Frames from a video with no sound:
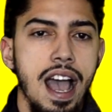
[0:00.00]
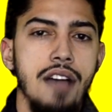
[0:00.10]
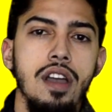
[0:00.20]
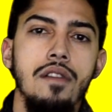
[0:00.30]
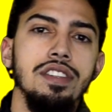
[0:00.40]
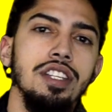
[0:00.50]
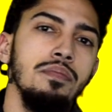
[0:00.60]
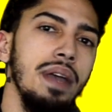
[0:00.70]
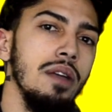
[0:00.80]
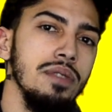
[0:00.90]
Have you ever
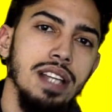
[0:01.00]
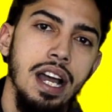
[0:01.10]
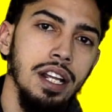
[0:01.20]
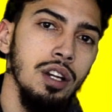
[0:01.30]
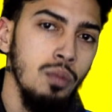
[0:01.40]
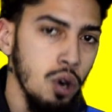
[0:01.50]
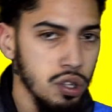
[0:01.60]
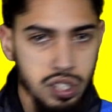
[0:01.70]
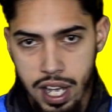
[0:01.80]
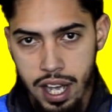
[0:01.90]
seen pain reside in a
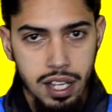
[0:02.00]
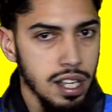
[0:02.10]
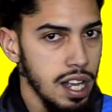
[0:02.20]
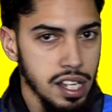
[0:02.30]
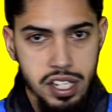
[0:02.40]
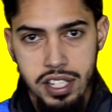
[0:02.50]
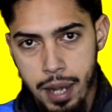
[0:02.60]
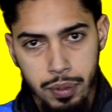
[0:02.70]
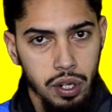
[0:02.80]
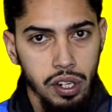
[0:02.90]
mortal's eye? It's a
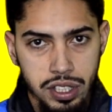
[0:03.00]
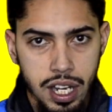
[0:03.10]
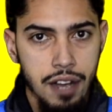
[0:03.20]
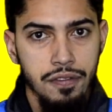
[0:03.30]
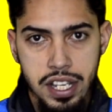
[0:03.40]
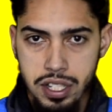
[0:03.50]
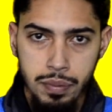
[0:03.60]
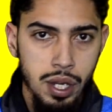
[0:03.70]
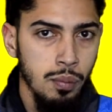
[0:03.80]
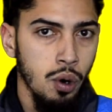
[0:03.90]
slap across God's face
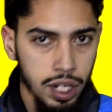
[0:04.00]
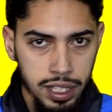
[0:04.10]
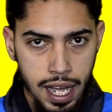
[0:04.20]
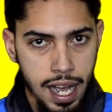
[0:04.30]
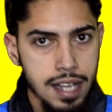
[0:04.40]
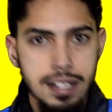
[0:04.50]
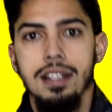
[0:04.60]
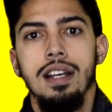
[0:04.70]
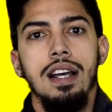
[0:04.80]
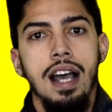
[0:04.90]
to be immortalized.